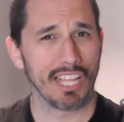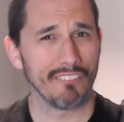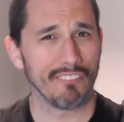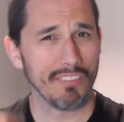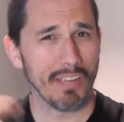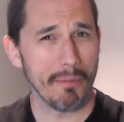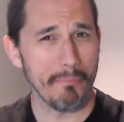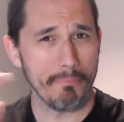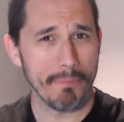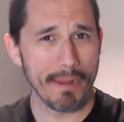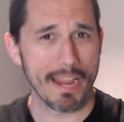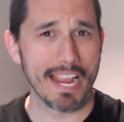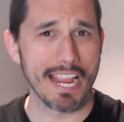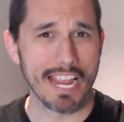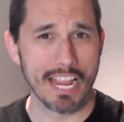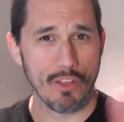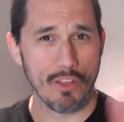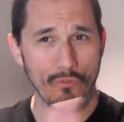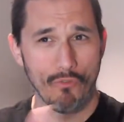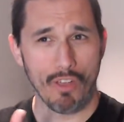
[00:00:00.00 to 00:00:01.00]
However,
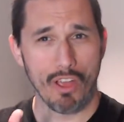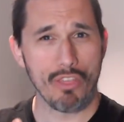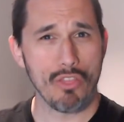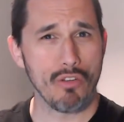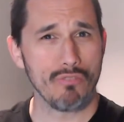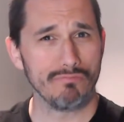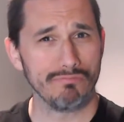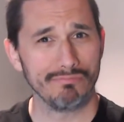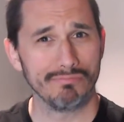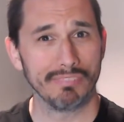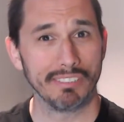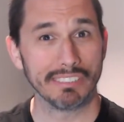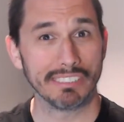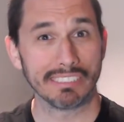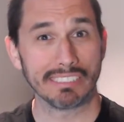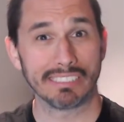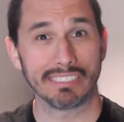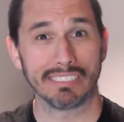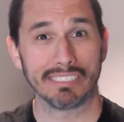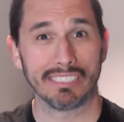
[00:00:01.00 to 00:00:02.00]
if you have a
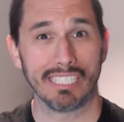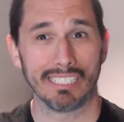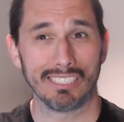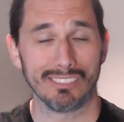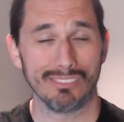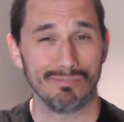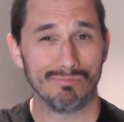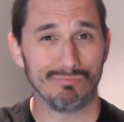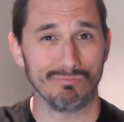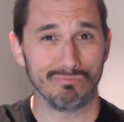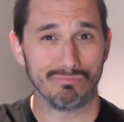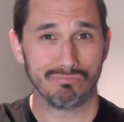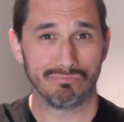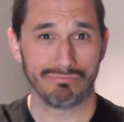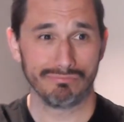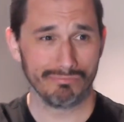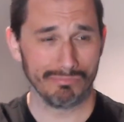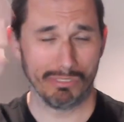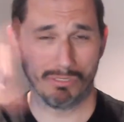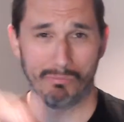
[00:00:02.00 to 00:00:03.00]
large,
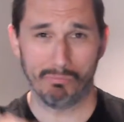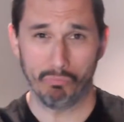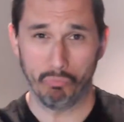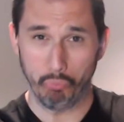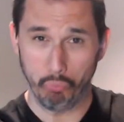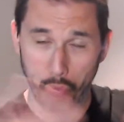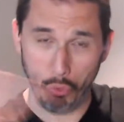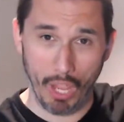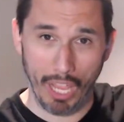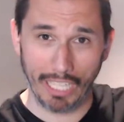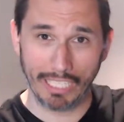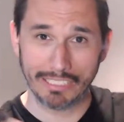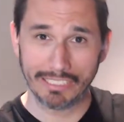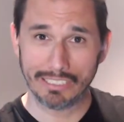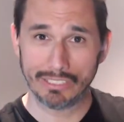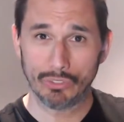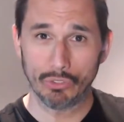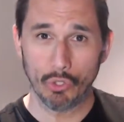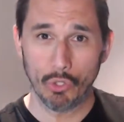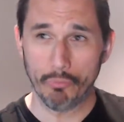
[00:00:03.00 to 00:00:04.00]
bright
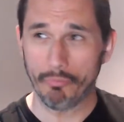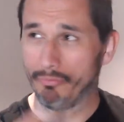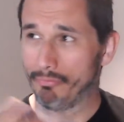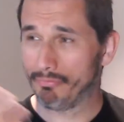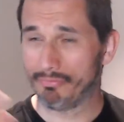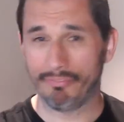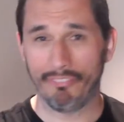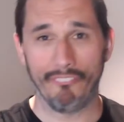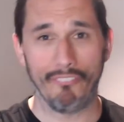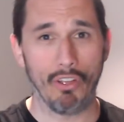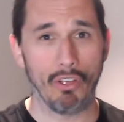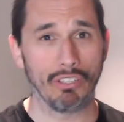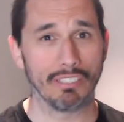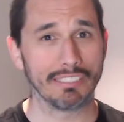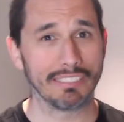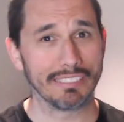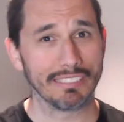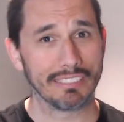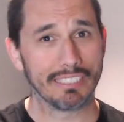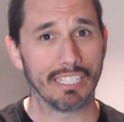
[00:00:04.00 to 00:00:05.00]
window,
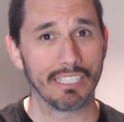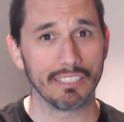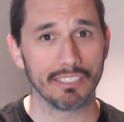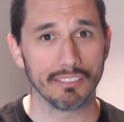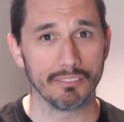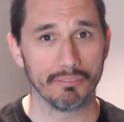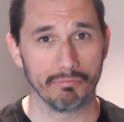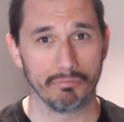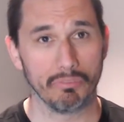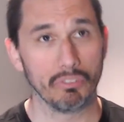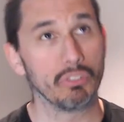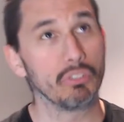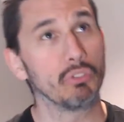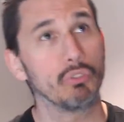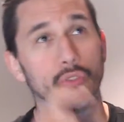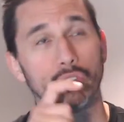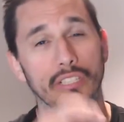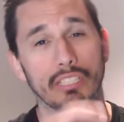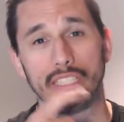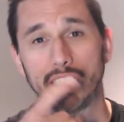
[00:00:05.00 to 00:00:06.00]
you might not
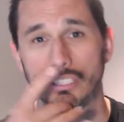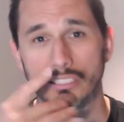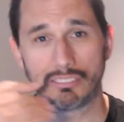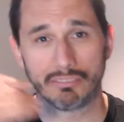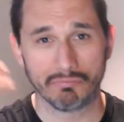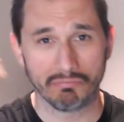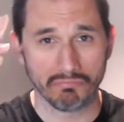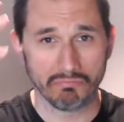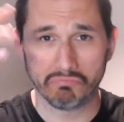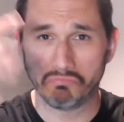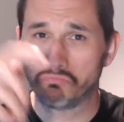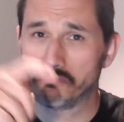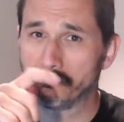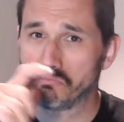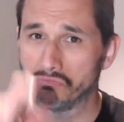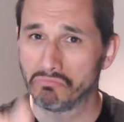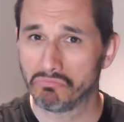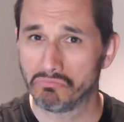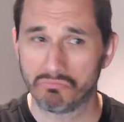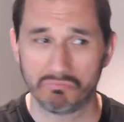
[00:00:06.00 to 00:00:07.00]
need
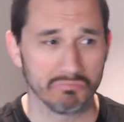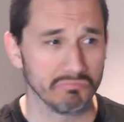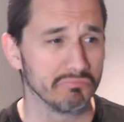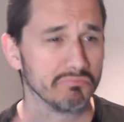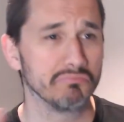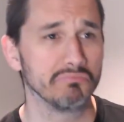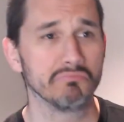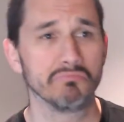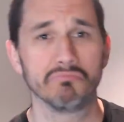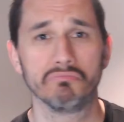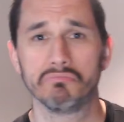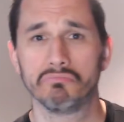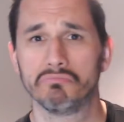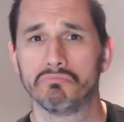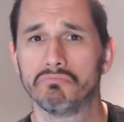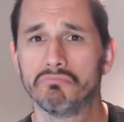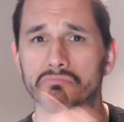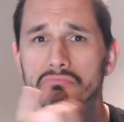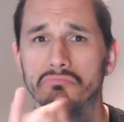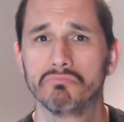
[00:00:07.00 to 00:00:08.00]
to have your lights turn
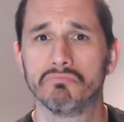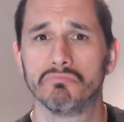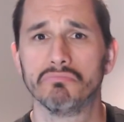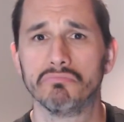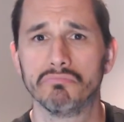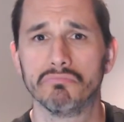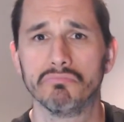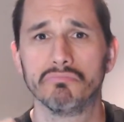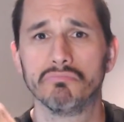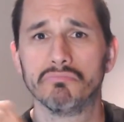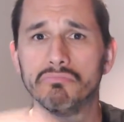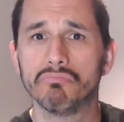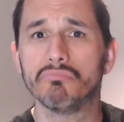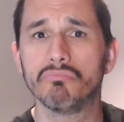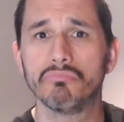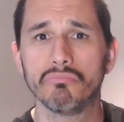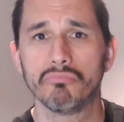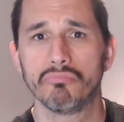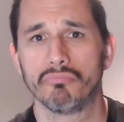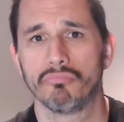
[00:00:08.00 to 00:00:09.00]
on if the
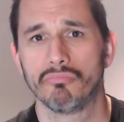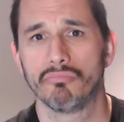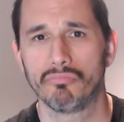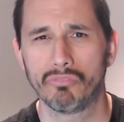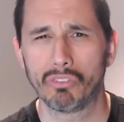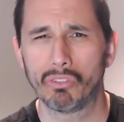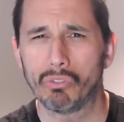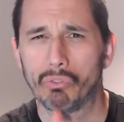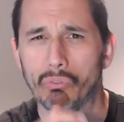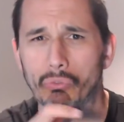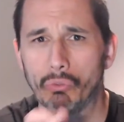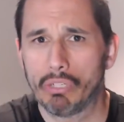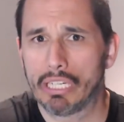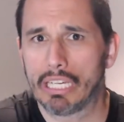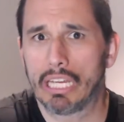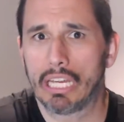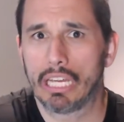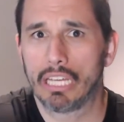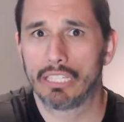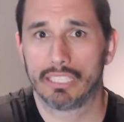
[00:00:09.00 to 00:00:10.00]
illuminance in the room is
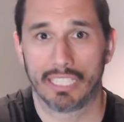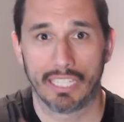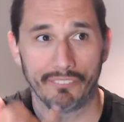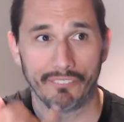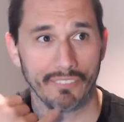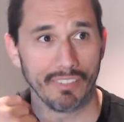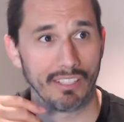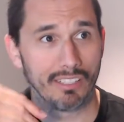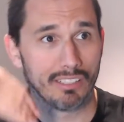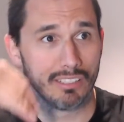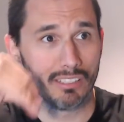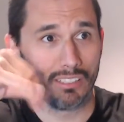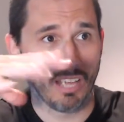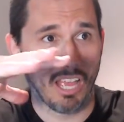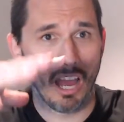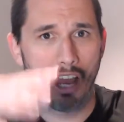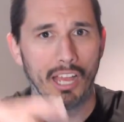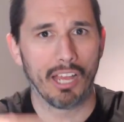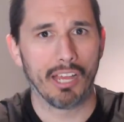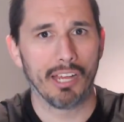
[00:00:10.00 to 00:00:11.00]
high enough.
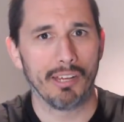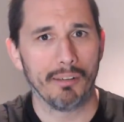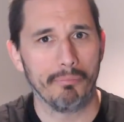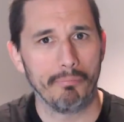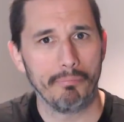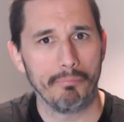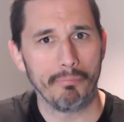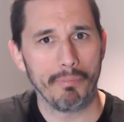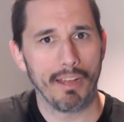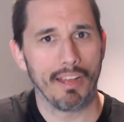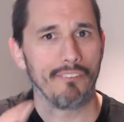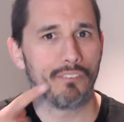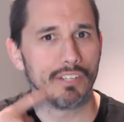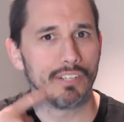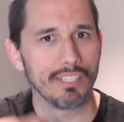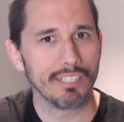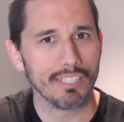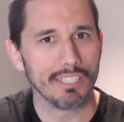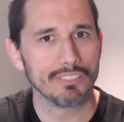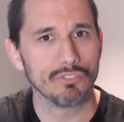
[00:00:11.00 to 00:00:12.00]
What would be the point in
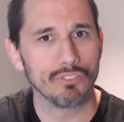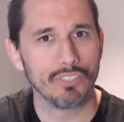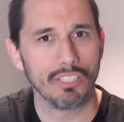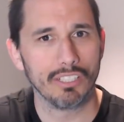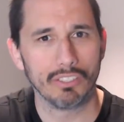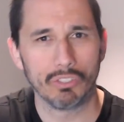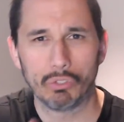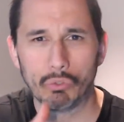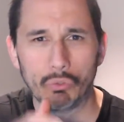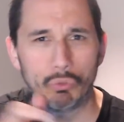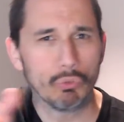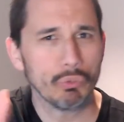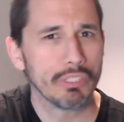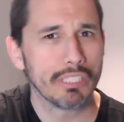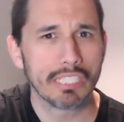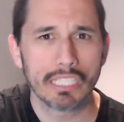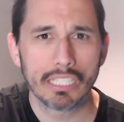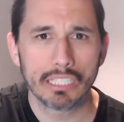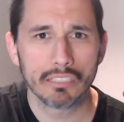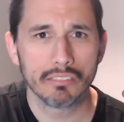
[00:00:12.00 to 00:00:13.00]
paying for the
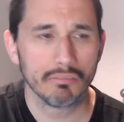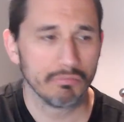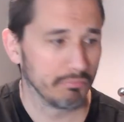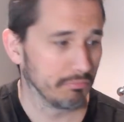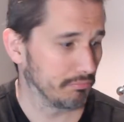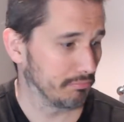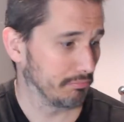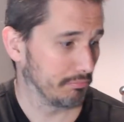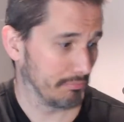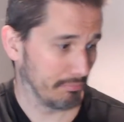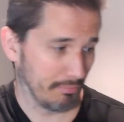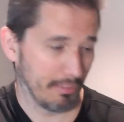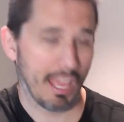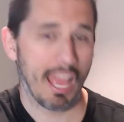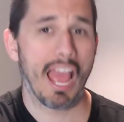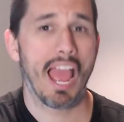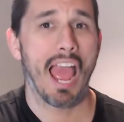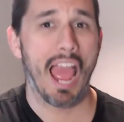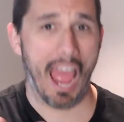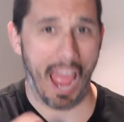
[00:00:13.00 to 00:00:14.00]
electricity to have
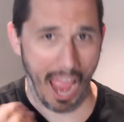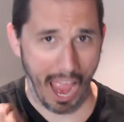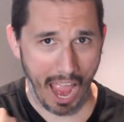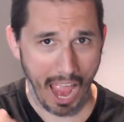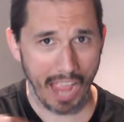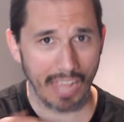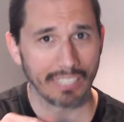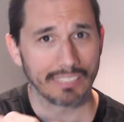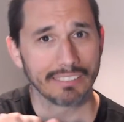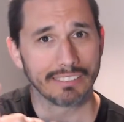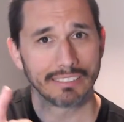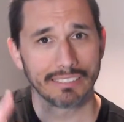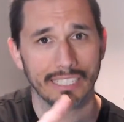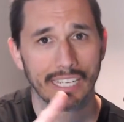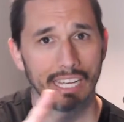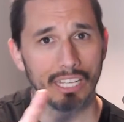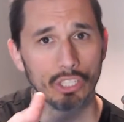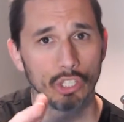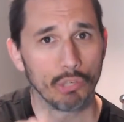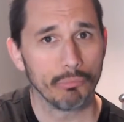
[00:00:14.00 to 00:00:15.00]
those lights on,
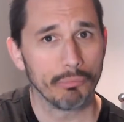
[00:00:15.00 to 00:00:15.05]
right?